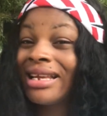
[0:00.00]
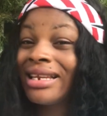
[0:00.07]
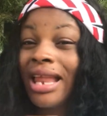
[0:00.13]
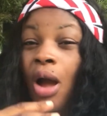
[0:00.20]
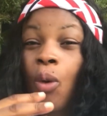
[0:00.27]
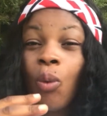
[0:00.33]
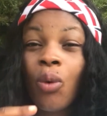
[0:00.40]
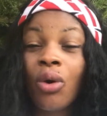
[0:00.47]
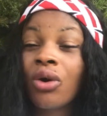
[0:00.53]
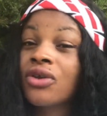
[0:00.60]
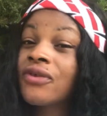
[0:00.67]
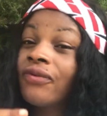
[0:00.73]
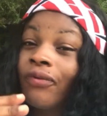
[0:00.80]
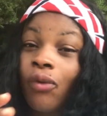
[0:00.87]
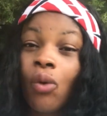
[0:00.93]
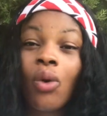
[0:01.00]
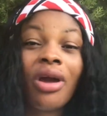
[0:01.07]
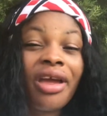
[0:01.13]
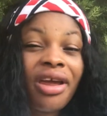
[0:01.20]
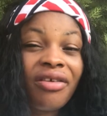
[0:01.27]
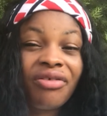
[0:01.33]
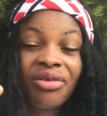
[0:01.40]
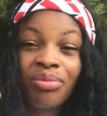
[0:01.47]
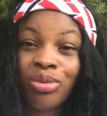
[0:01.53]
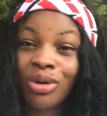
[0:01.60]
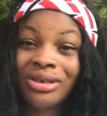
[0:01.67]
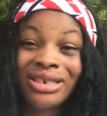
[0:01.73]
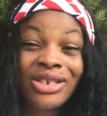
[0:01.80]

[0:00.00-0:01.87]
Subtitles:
that works for everybody.